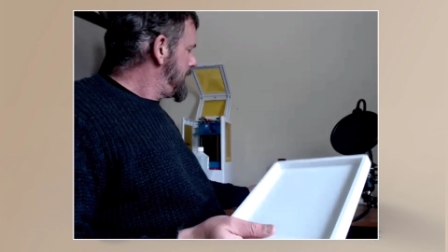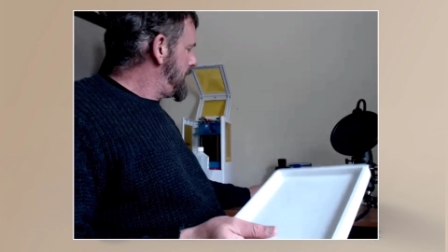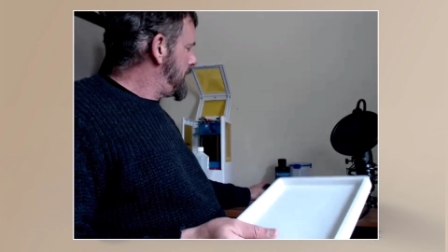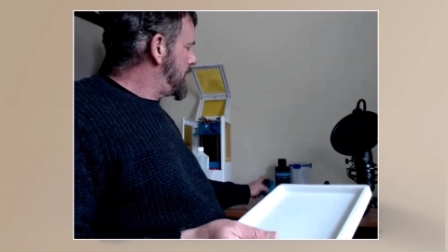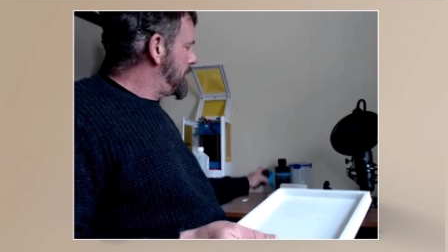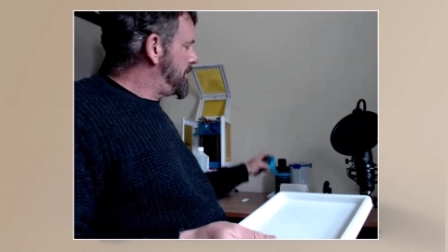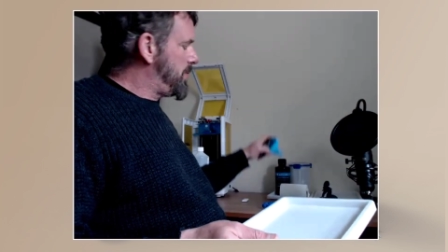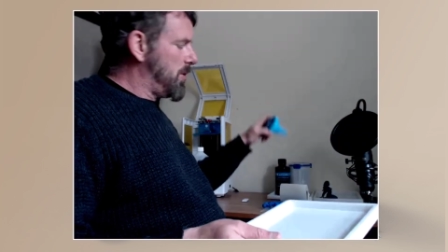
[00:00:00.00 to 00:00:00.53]

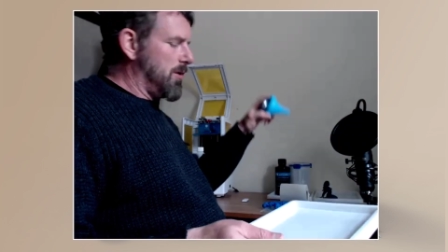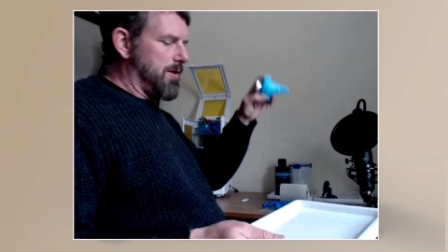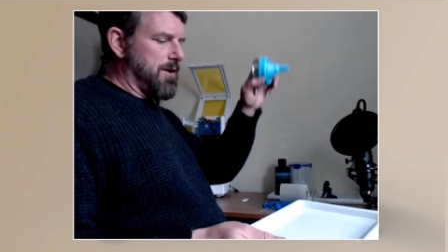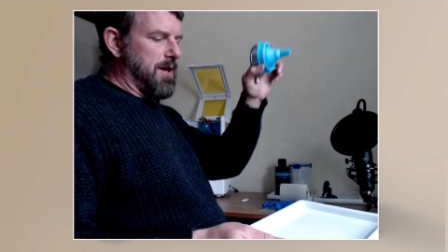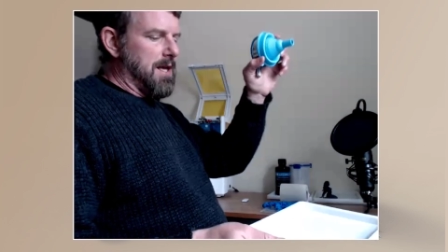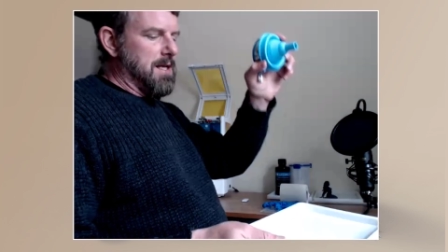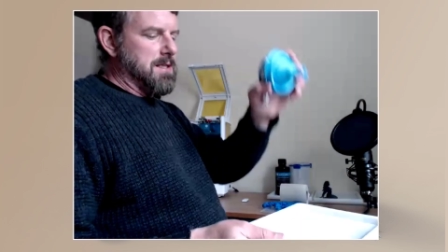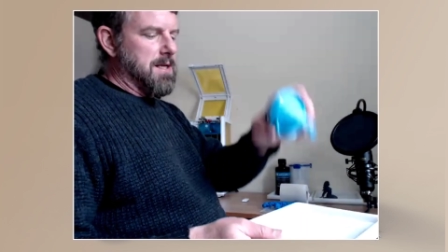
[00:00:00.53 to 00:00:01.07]
You can put
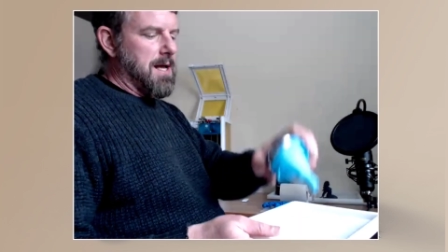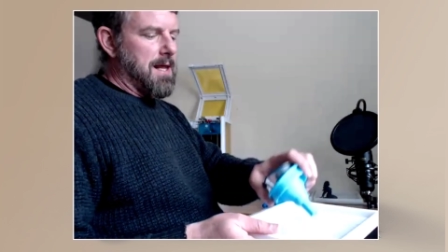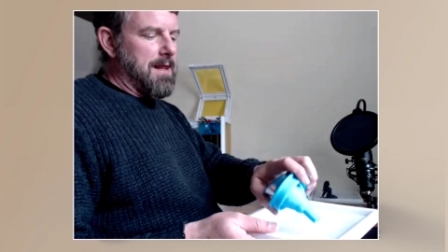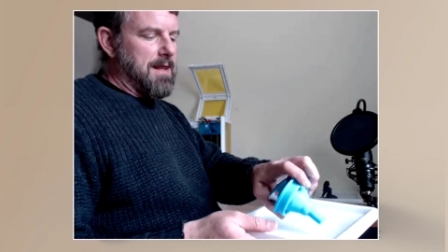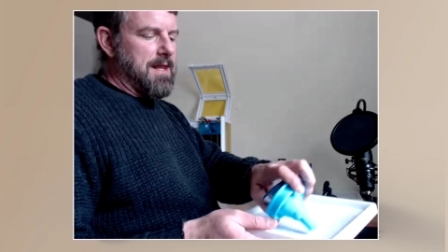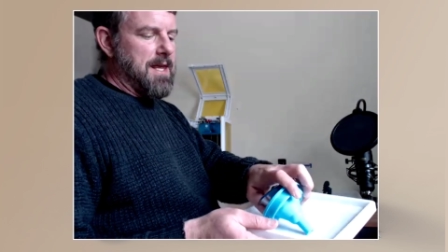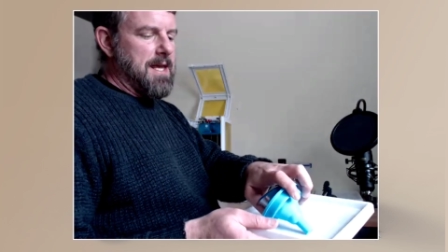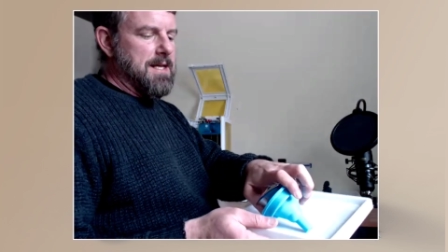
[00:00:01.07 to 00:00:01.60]
things
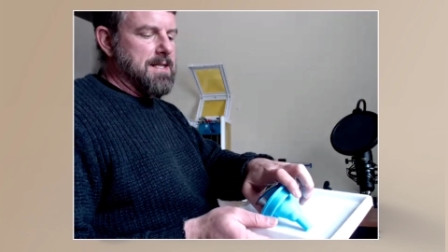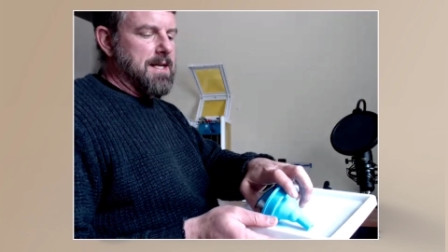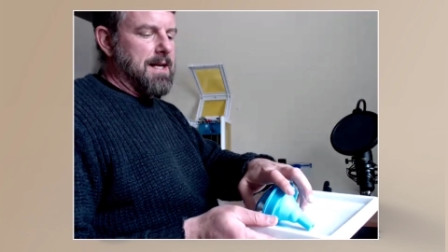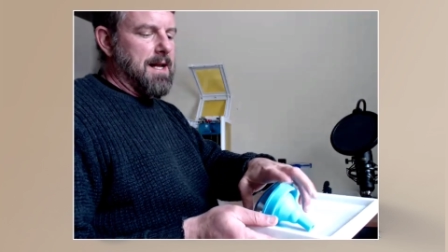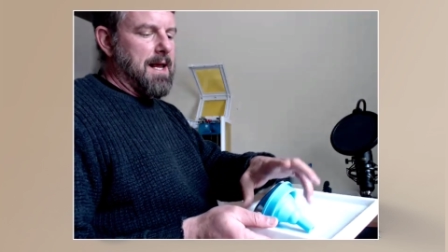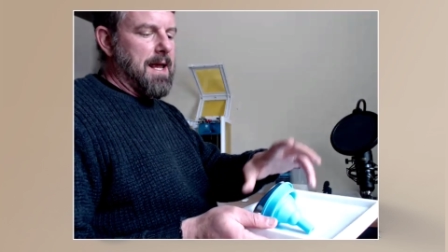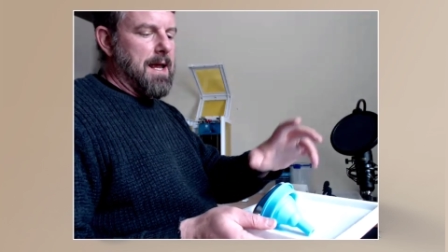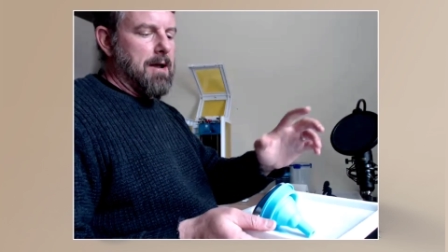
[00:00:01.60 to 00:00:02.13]
like this
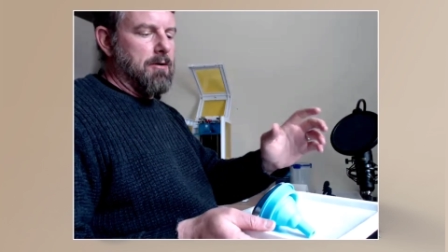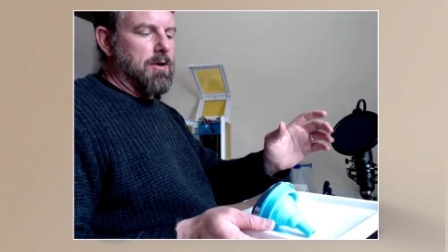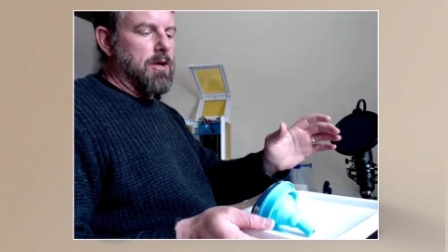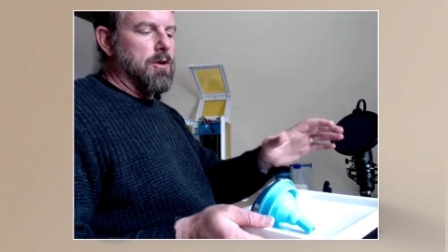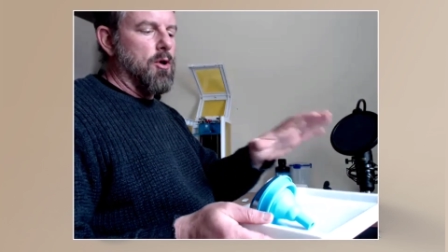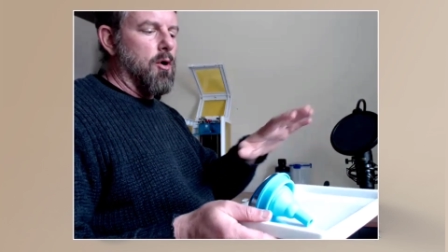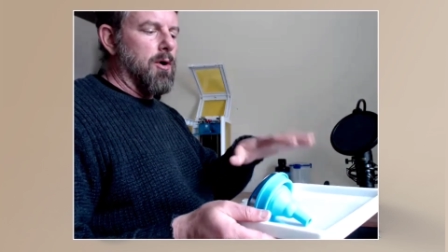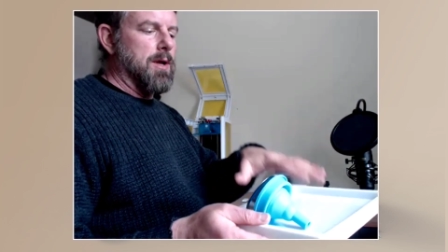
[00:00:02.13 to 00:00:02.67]
in here
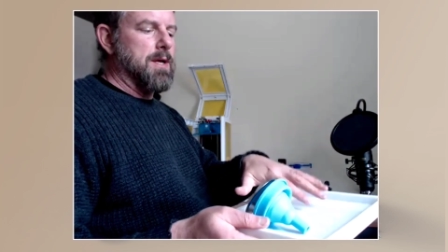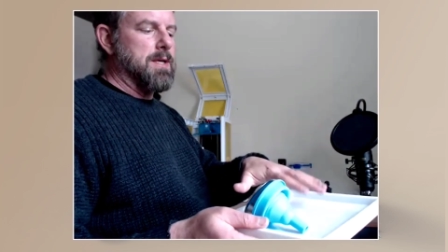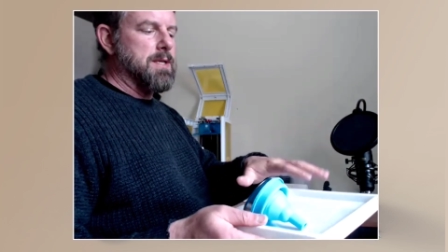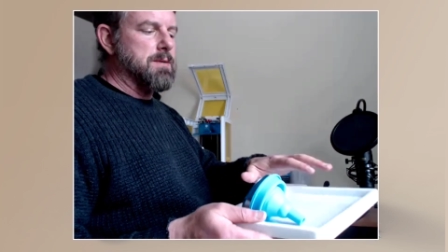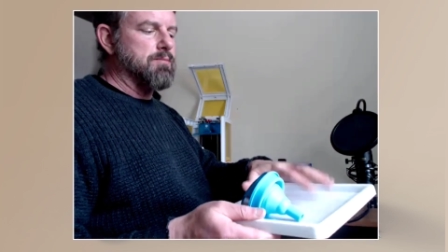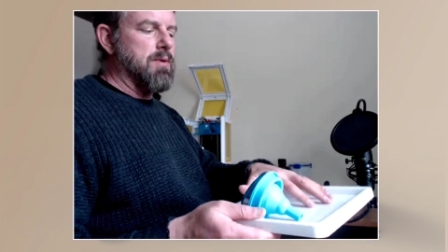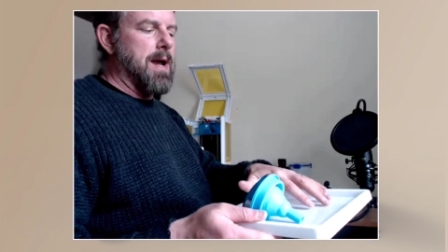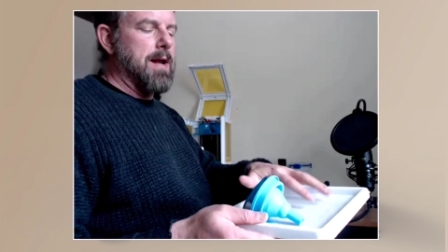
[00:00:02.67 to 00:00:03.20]
and you're not going to
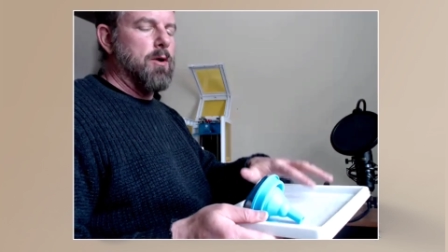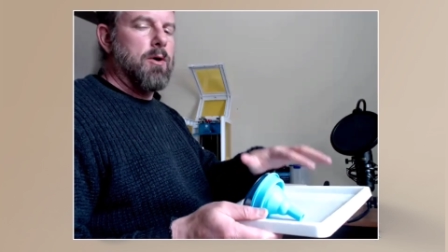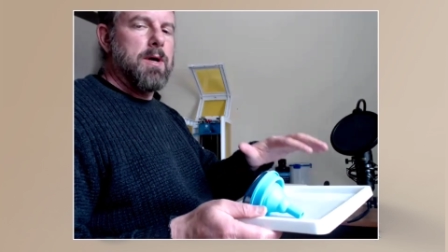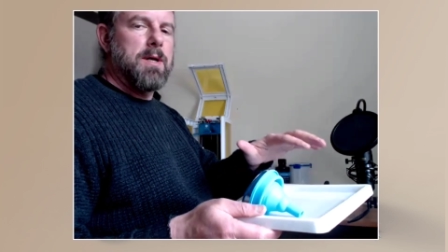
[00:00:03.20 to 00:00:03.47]
spread